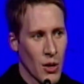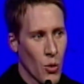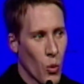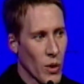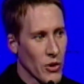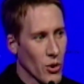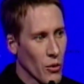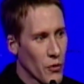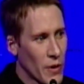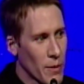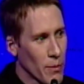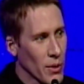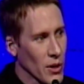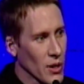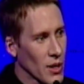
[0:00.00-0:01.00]
what
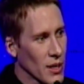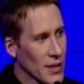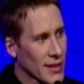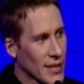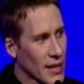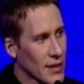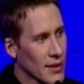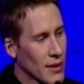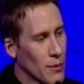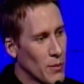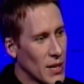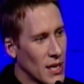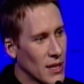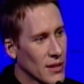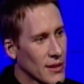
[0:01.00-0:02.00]
November 6th
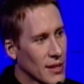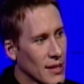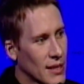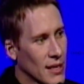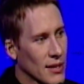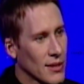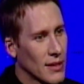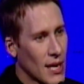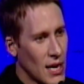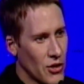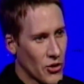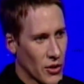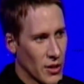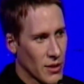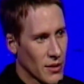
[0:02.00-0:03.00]
means to this
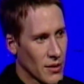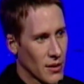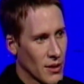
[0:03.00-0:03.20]
nation,